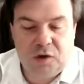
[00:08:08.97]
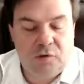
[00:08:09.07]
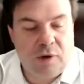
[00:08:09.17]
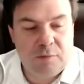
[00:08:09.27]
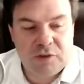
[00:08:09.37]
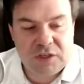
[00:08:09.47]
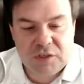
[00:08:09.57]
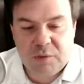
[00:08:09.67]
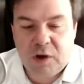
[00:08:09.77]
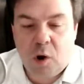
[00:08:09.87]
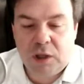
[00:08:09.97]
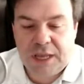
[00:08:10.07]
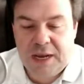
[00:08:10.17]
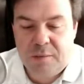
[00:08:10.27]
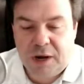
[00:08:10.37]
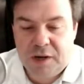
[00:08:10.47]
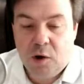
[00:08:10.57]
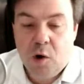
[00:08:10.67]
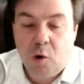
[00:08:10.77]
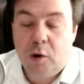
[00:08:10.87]
It could represent somebody calling anybody,
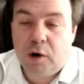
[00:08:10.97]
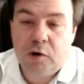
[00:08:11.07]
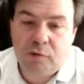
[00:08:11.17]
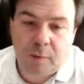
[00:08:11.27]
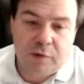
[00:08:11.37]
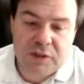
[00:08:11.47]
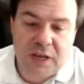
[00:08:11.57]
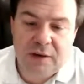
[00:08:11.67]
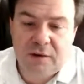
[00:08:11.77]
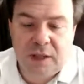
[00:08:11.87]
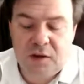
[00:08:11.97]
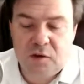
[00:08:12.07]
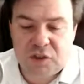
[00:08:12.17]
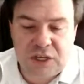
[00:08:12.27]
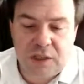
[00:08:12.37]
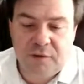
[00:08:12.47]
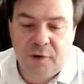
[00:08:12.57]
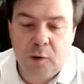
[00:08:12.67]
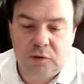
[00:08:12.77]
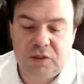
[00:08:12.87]
or it could represent that you're selling
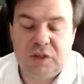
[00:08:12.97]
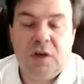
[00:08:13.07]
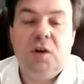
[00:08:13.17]
phones.